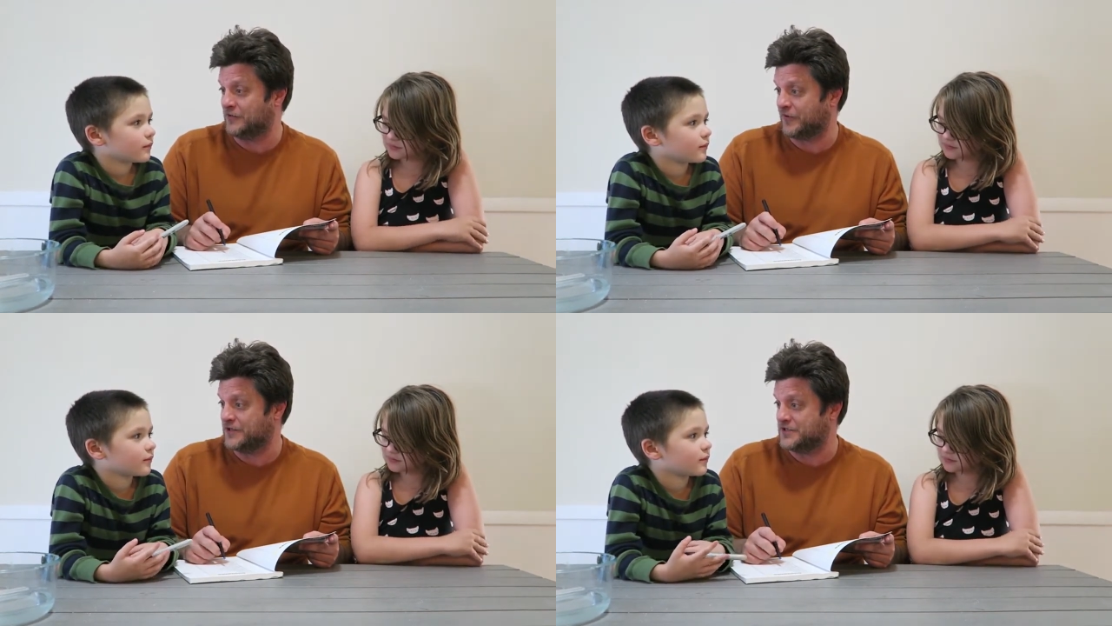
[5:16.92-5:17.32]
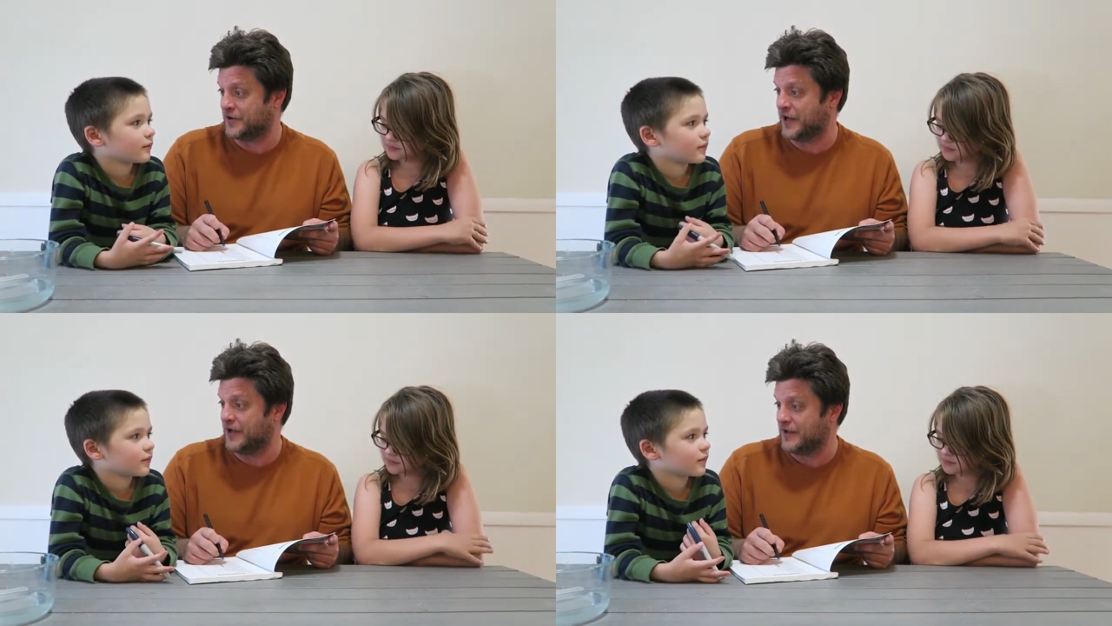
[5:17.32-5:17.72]
Speaker 1: like the French.
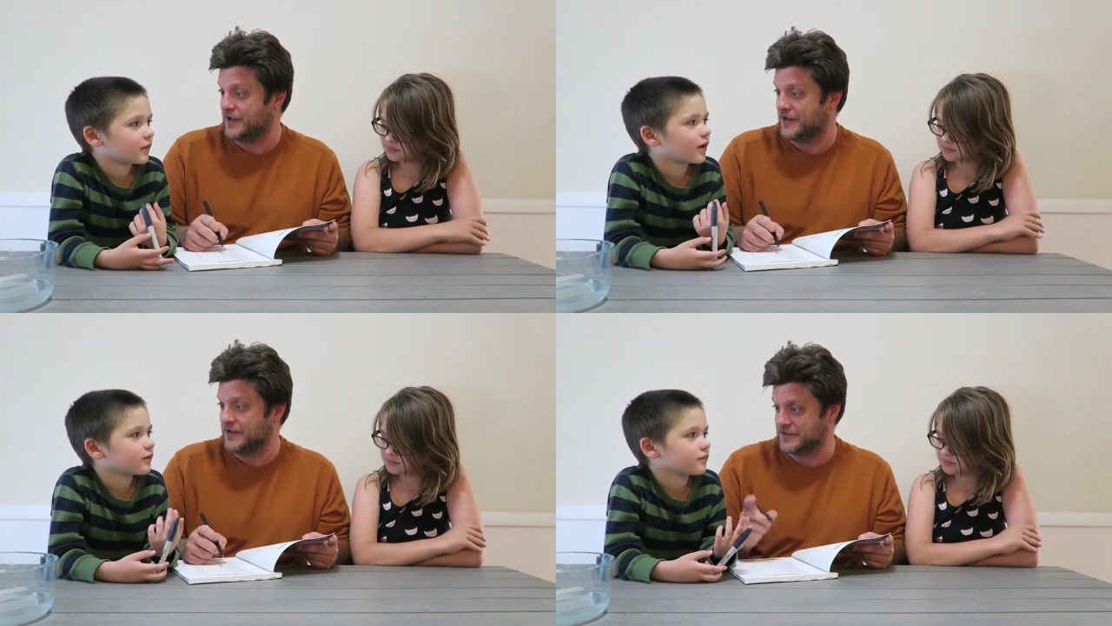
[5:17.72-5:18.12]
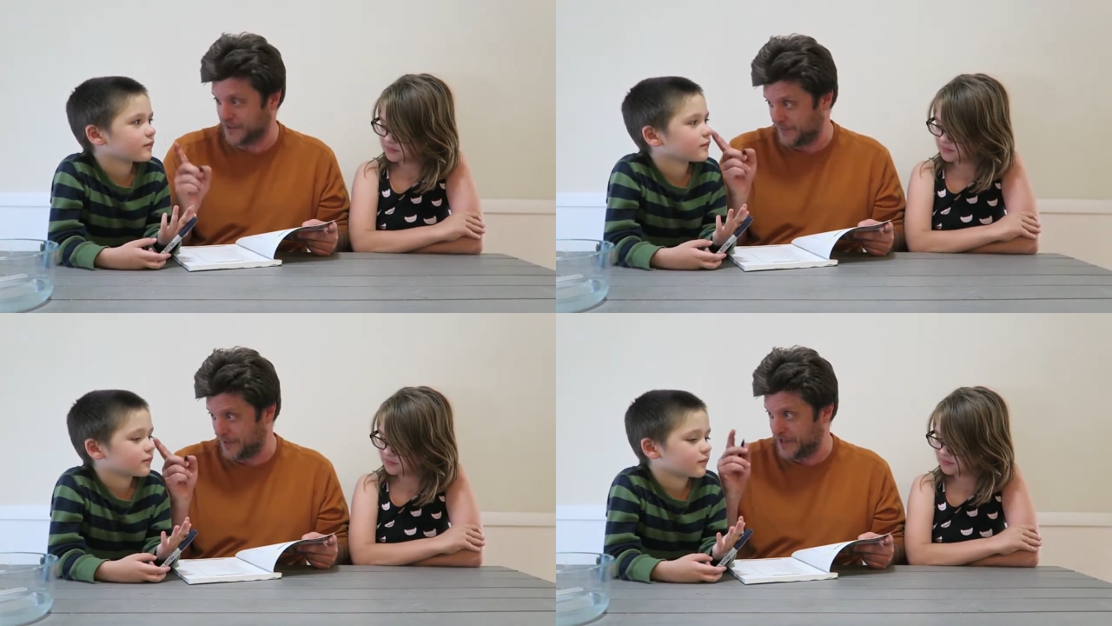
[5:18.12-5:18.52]
Okay? okay. So
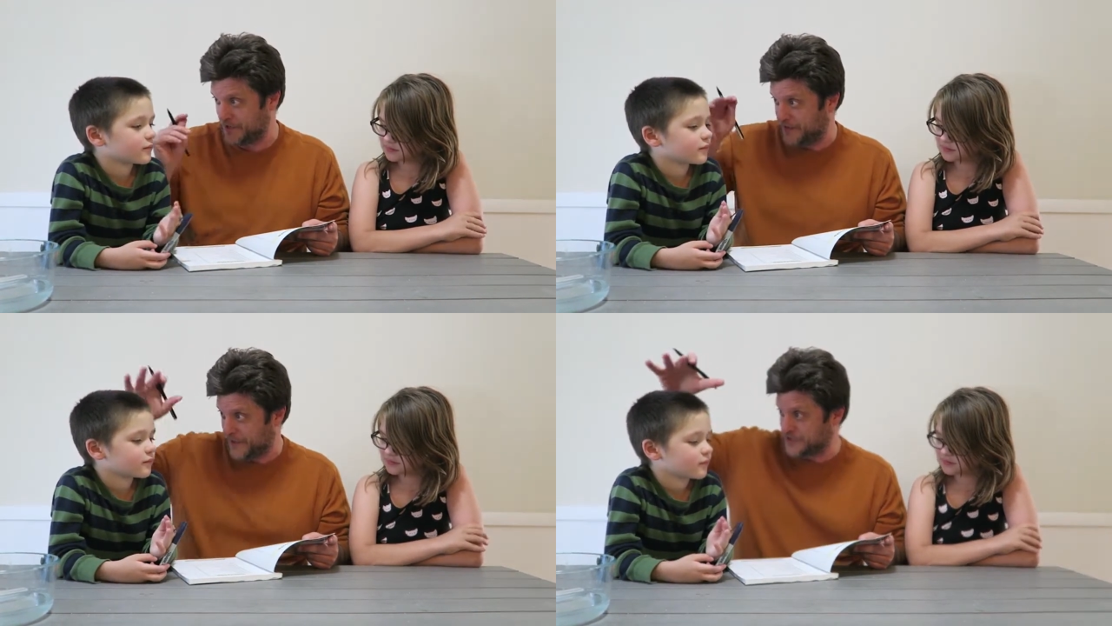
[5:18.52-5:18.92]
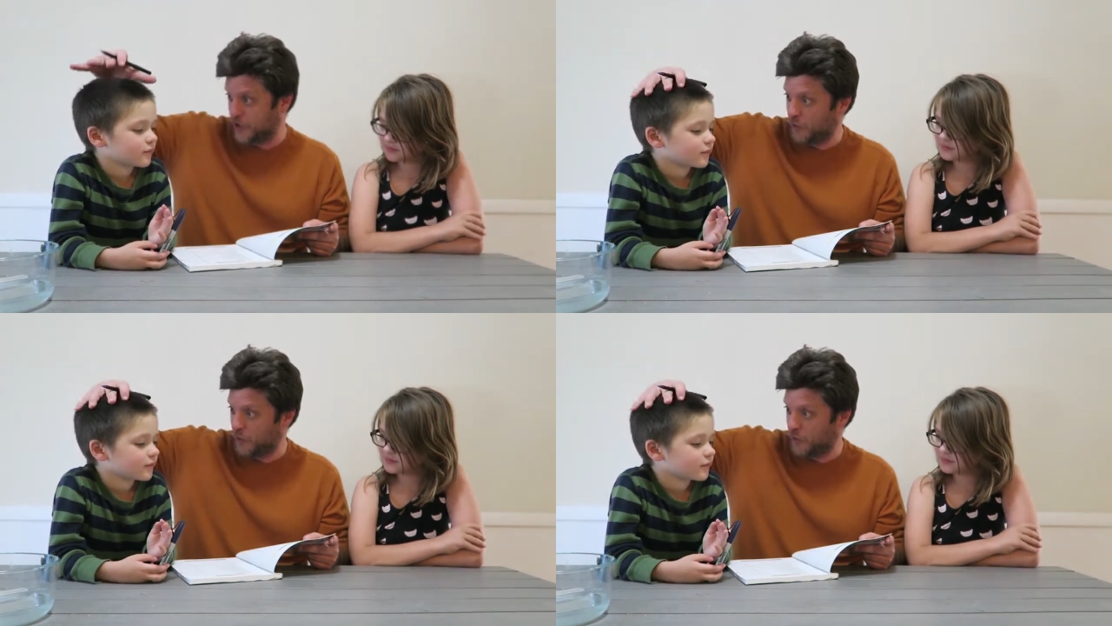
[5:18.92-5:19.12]
keep that in your head. That's